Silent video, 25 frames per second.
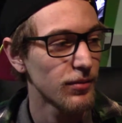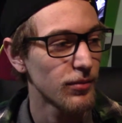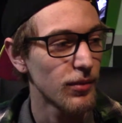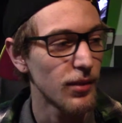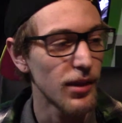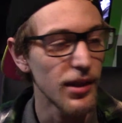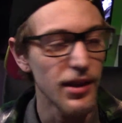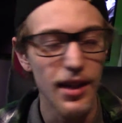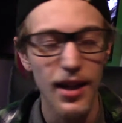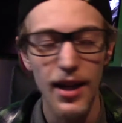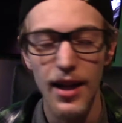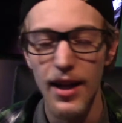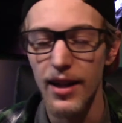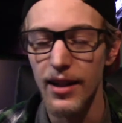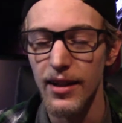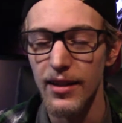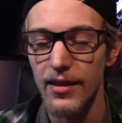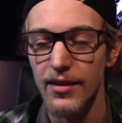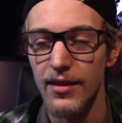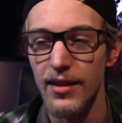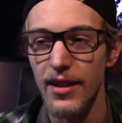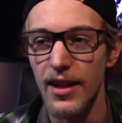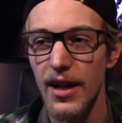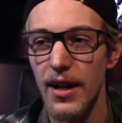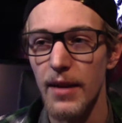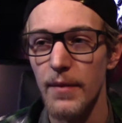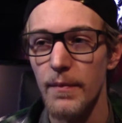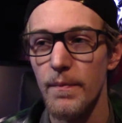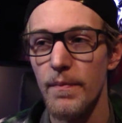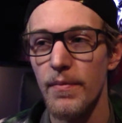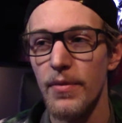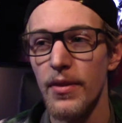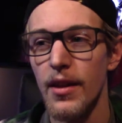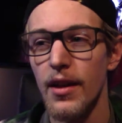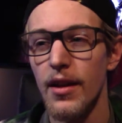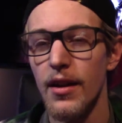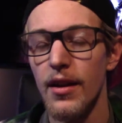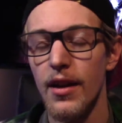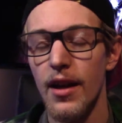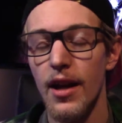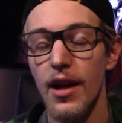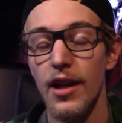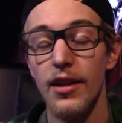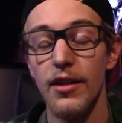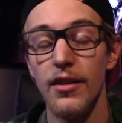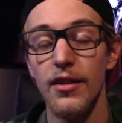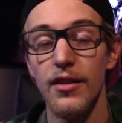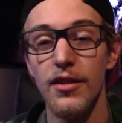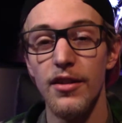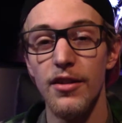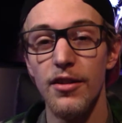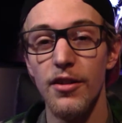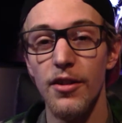what the heck is that? And